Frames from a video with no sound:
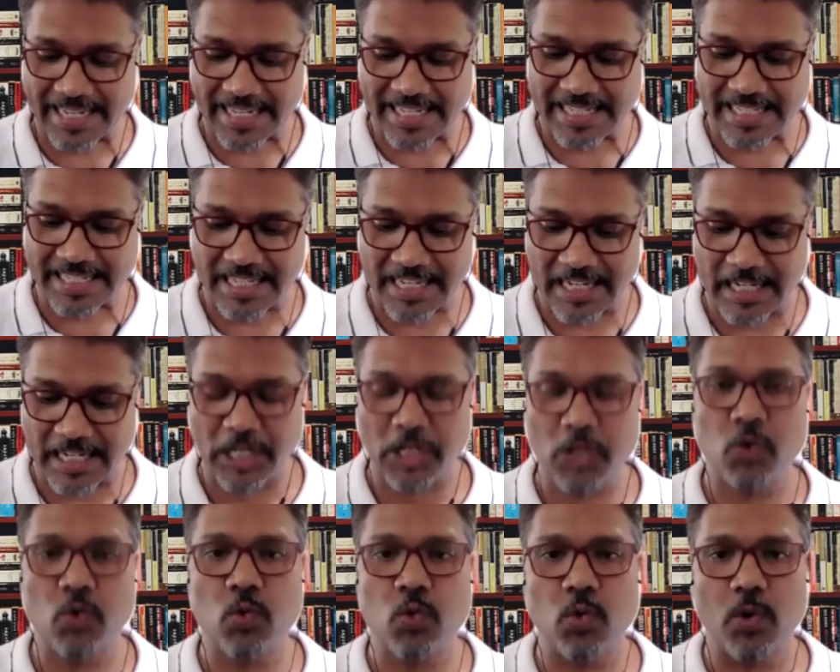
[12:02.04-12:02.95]
is the
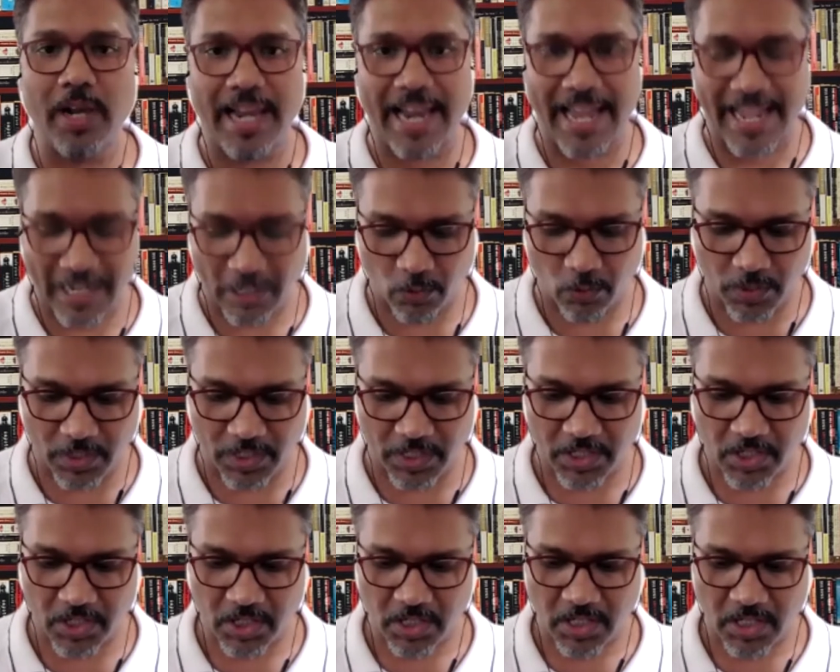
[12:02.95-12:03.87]
new
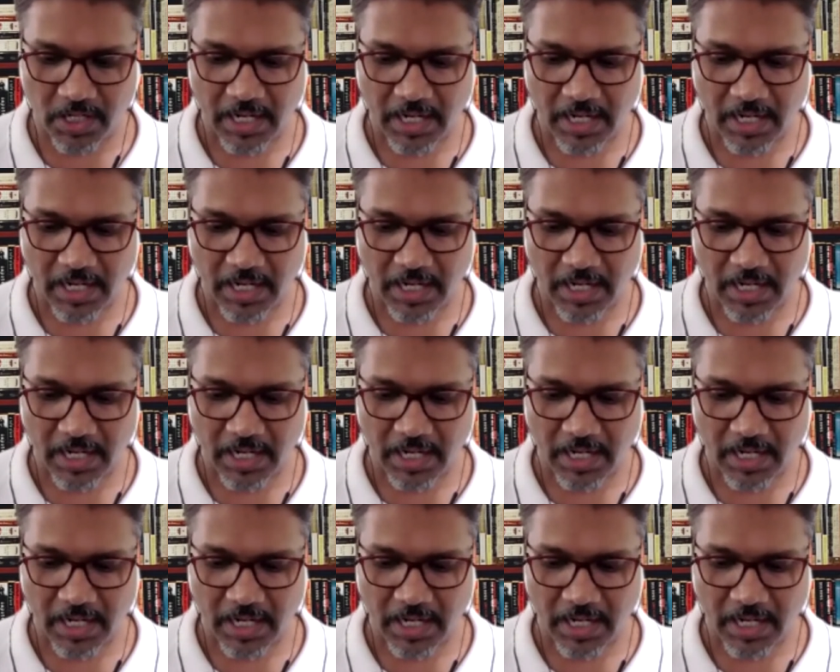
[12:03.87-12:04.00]
language,